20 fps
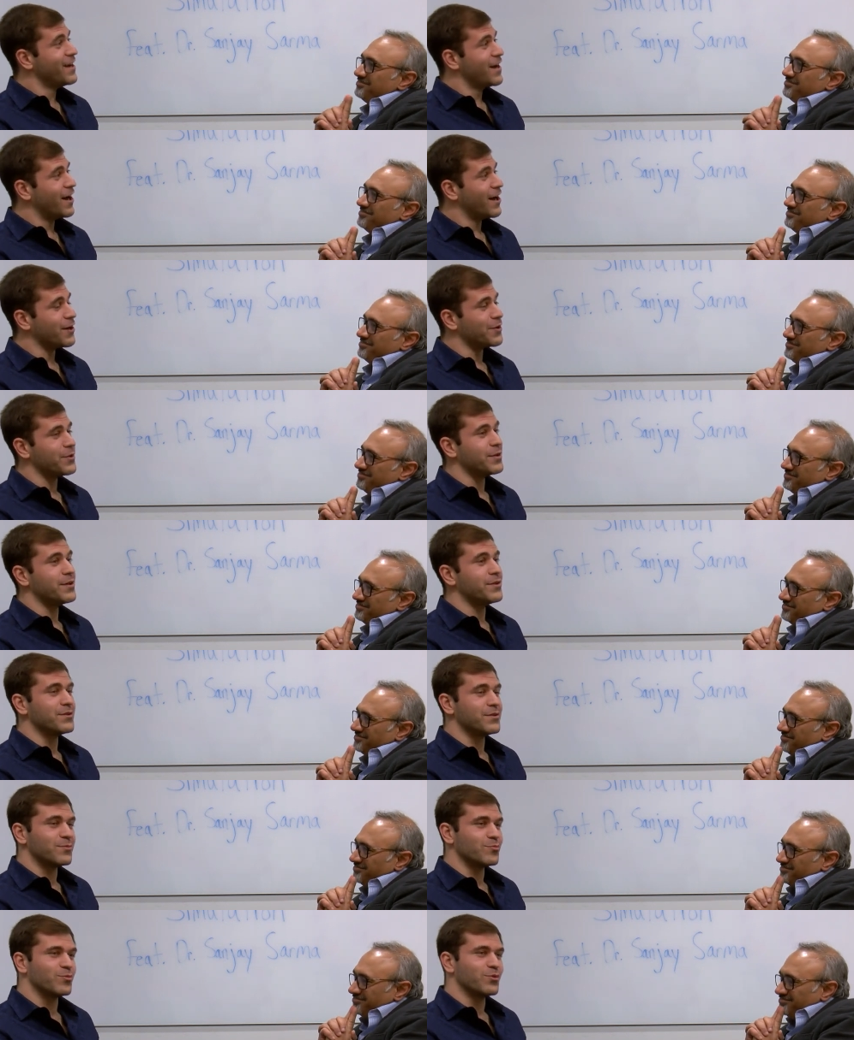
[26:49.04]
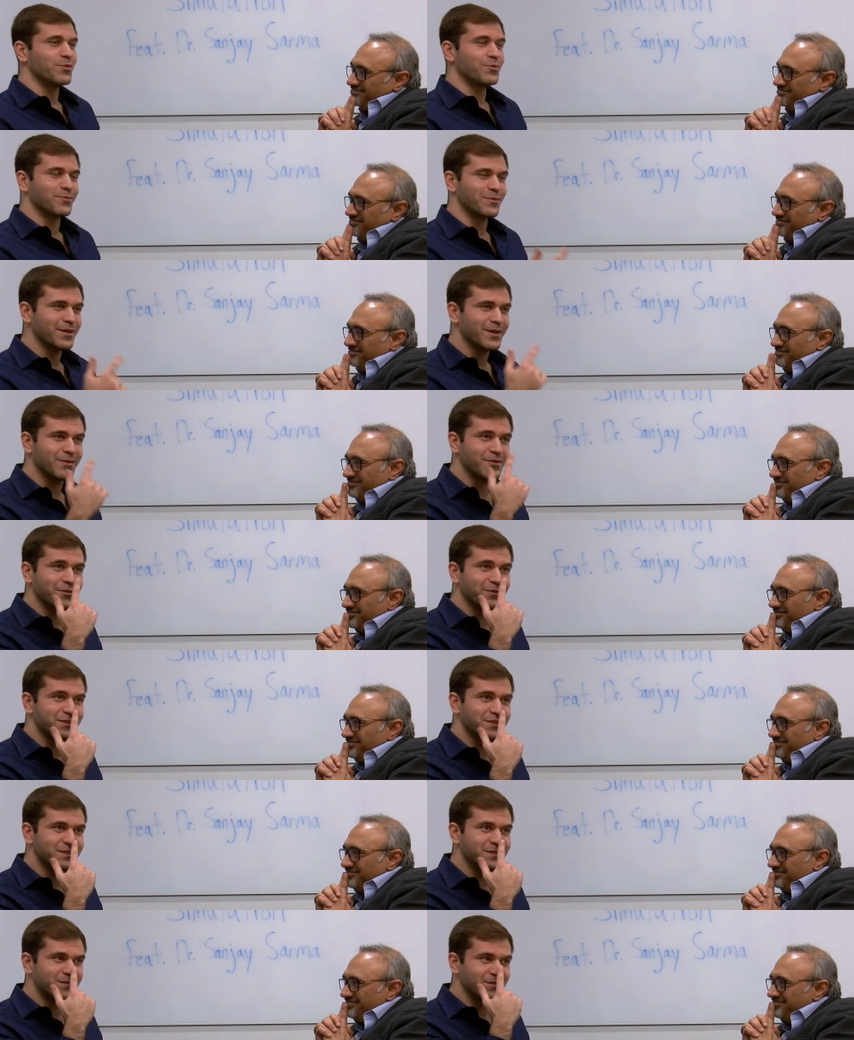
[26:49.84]

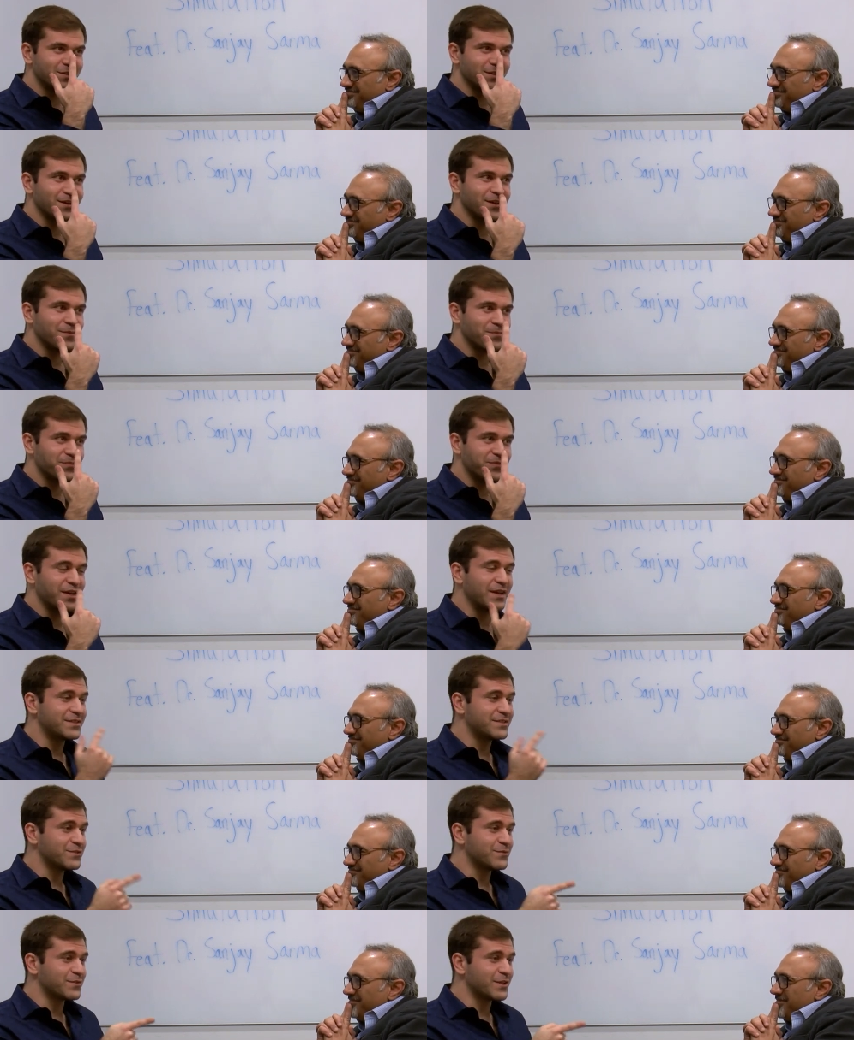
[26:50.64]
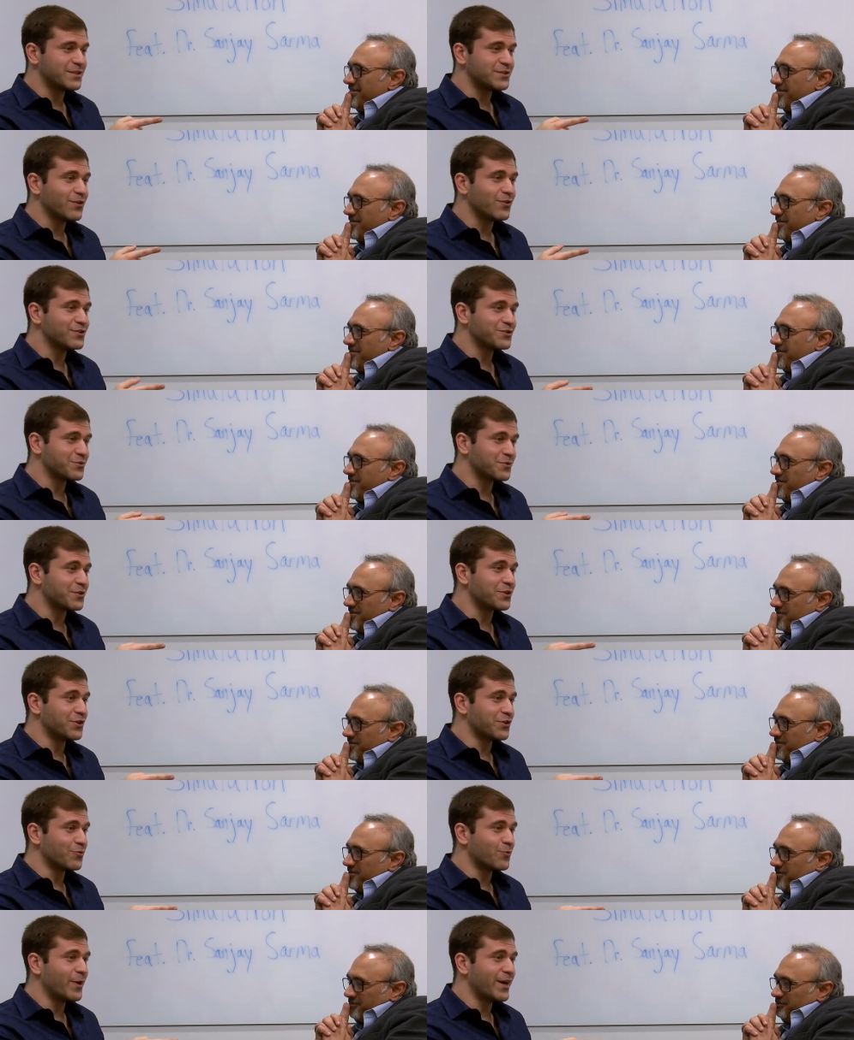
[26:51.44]
Speaker 1: That's also a
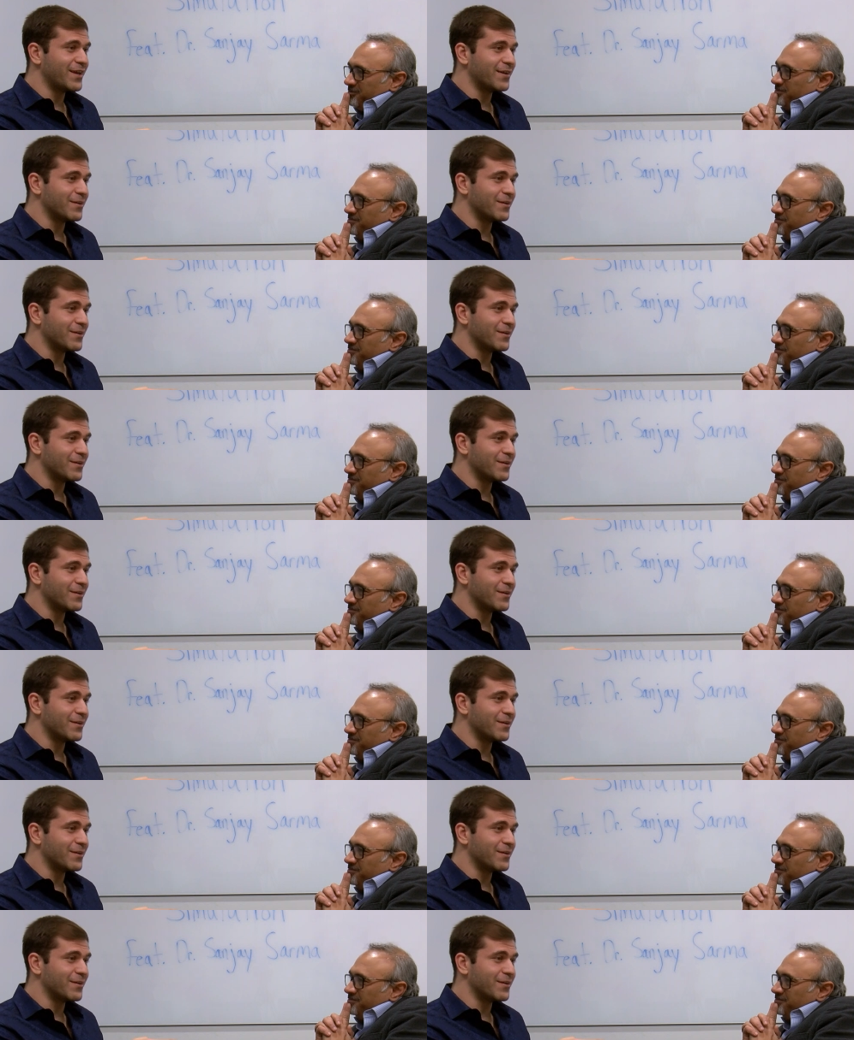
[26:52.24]
good way